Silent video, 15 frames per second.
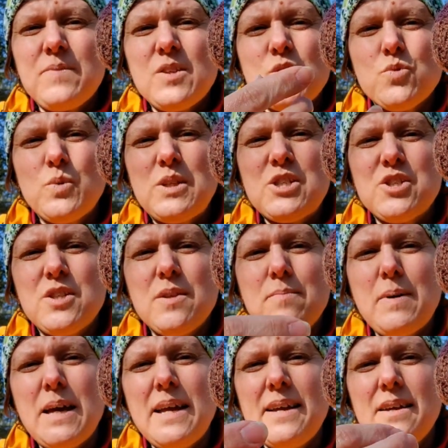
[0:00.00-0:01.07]
switch the
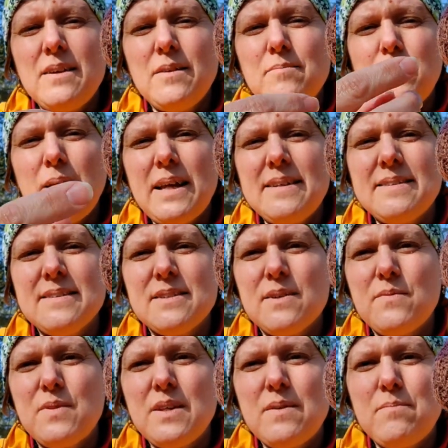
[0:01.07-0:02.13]
places
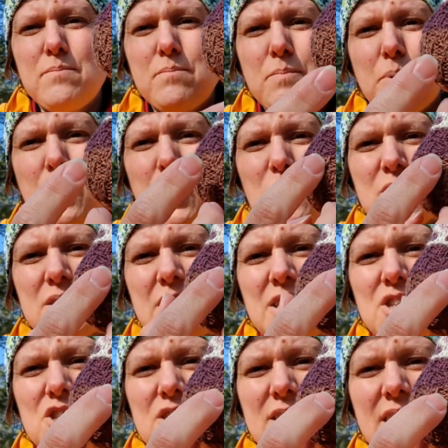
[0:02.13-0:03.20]
of the purl
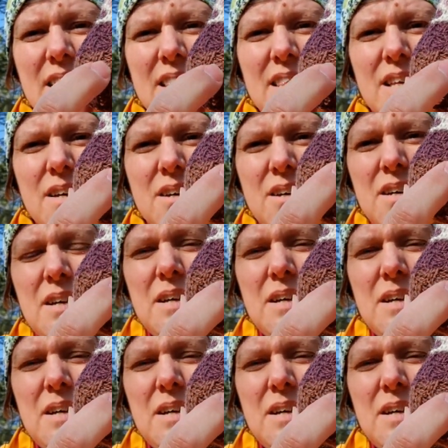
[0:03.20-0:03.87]
stitches and the